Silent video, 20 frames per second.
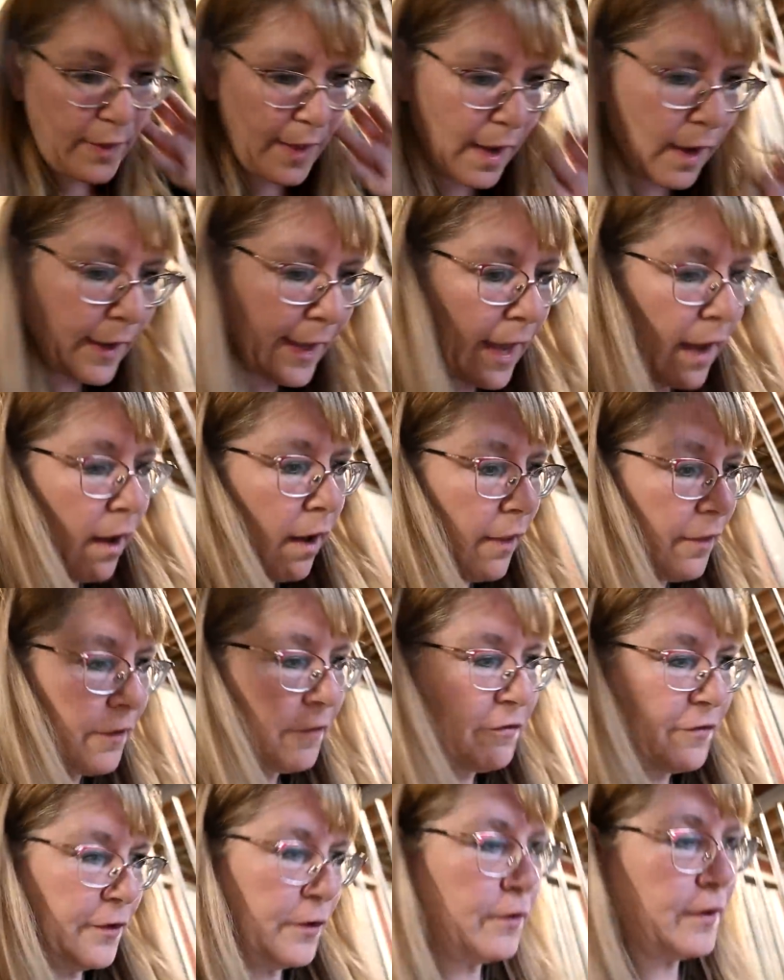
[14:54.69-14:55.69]
they'll get all
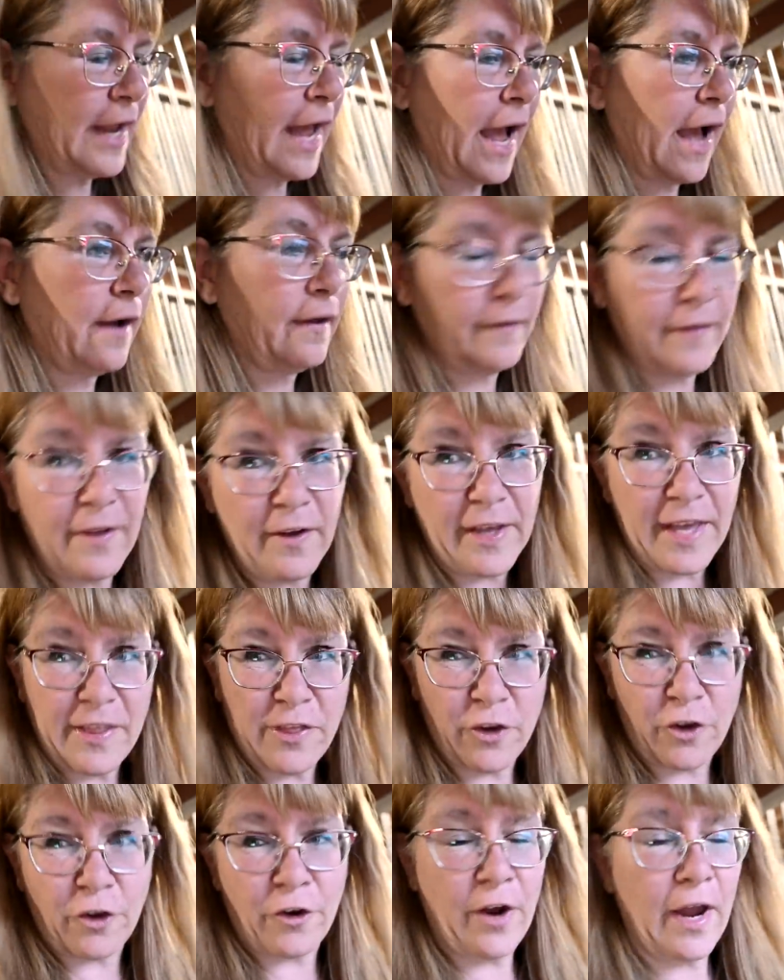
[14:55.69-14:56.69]
their food now. They'll get
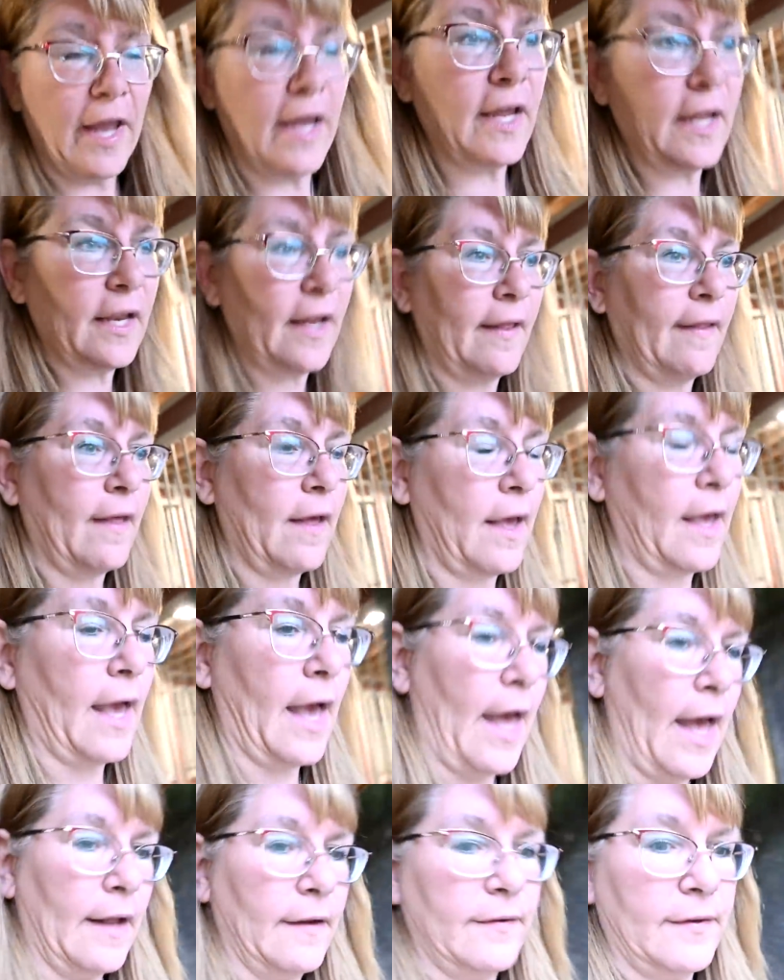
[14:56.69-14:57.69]
their grain and they
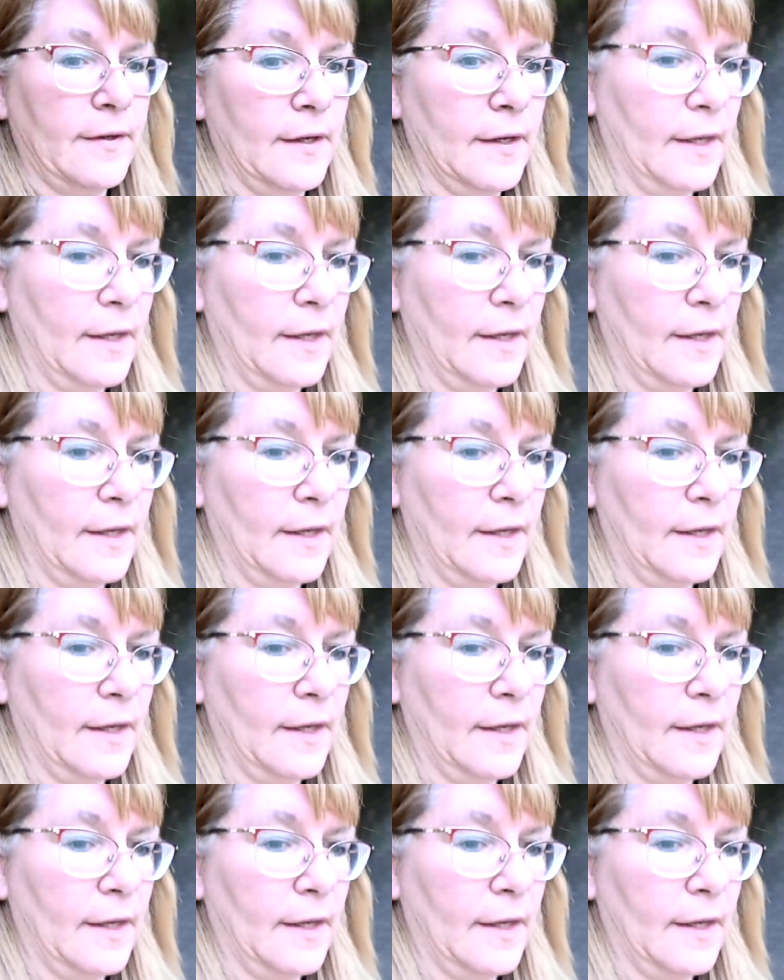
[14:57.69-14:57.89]
get